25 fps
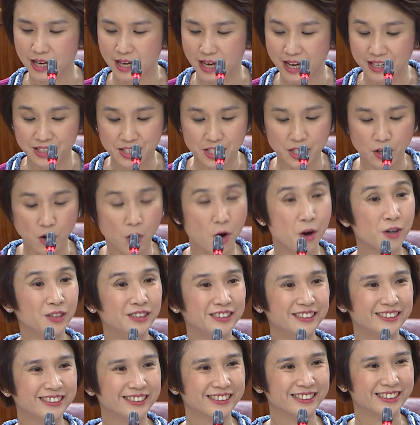Antia
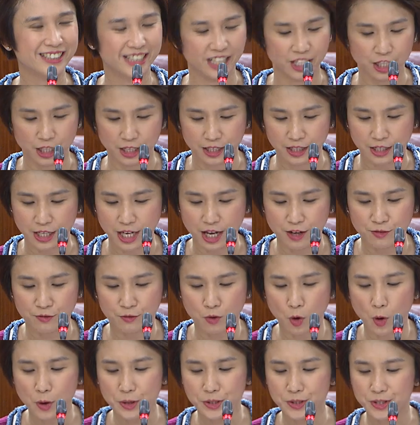Ong, they have
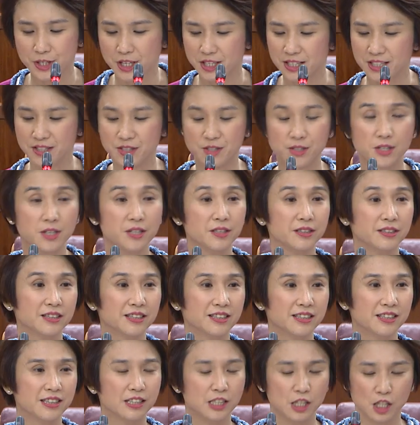voiced their concern
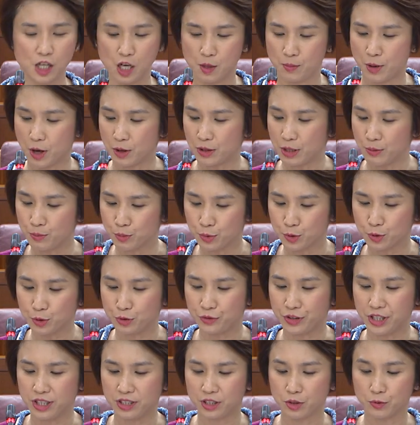about
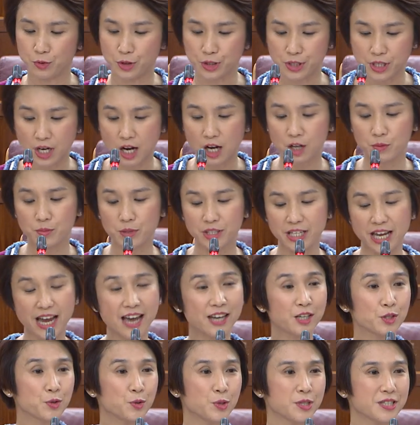improving the retirement
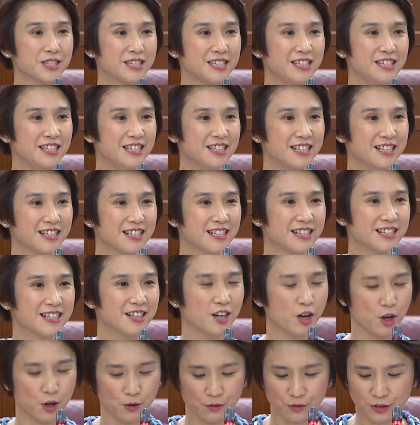adequacy
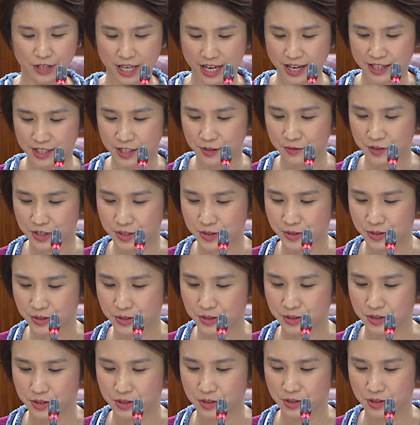of caregivers.